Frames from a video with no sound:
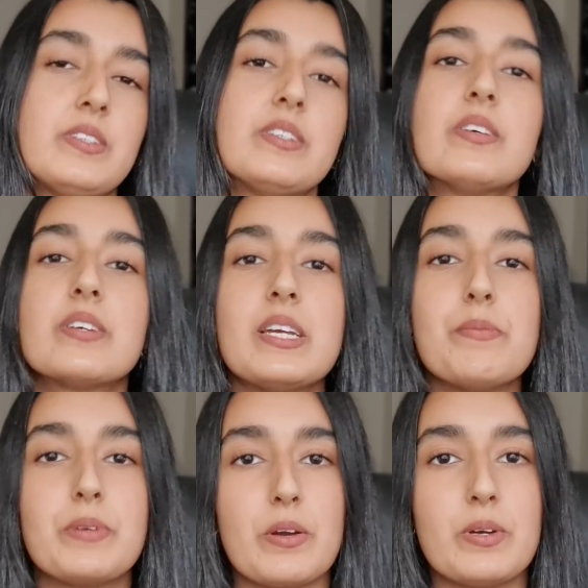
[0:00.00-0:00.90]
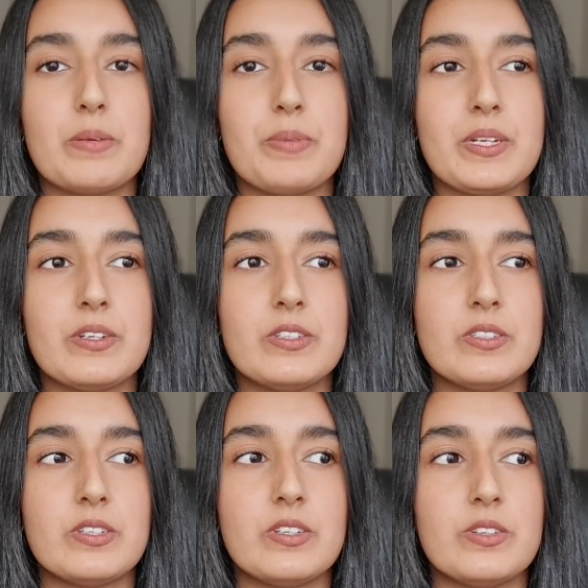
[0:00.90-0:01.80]
still keep going
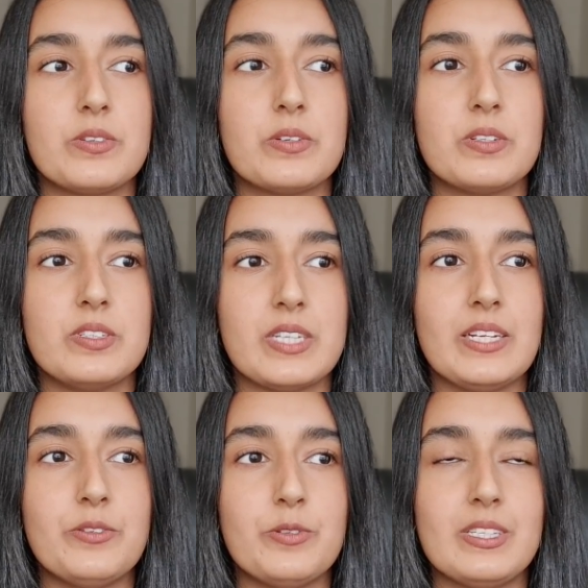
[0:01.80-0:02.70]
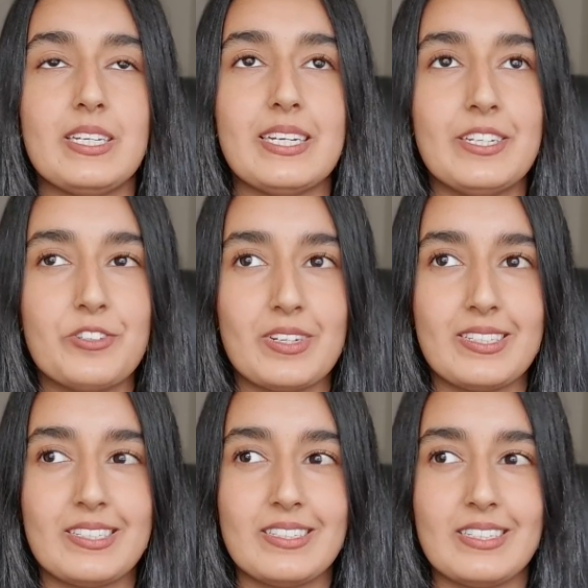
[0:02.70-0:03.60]
because you're genuinely interested